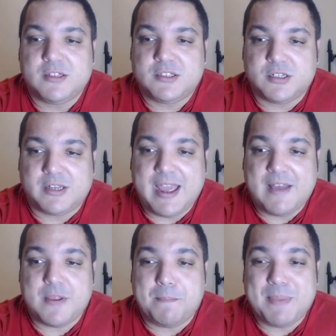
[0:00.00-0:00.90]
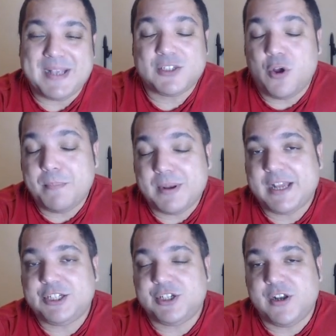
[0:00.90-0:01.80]
to get the best
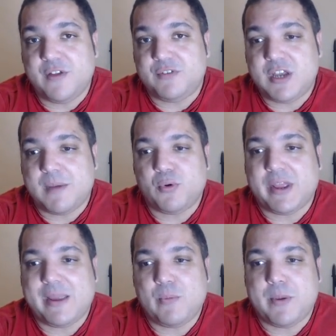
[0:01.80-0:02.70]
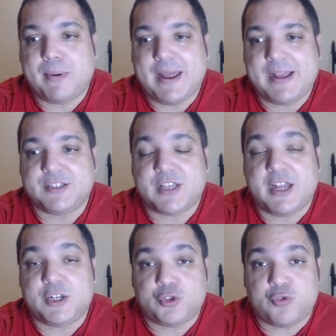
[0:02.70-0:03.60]
combination of double game week players
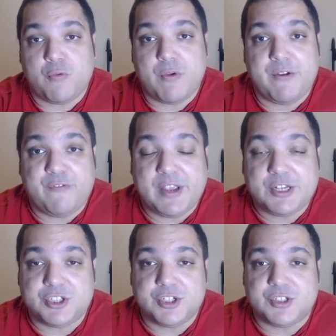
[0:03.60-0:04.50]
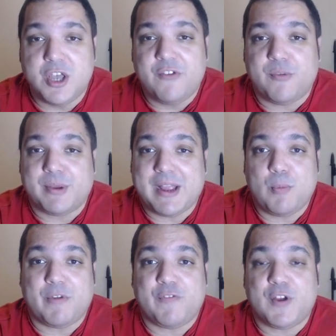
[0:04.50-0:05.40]
and strong run of fixtures from
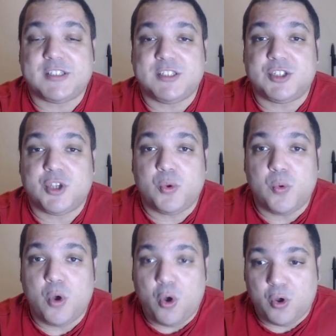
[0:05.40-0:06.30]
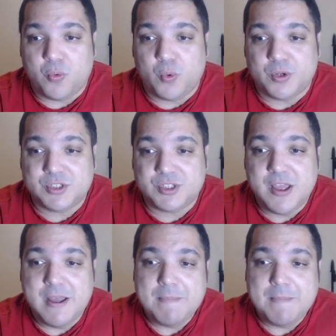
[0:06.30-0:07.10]
game week 32 onwards.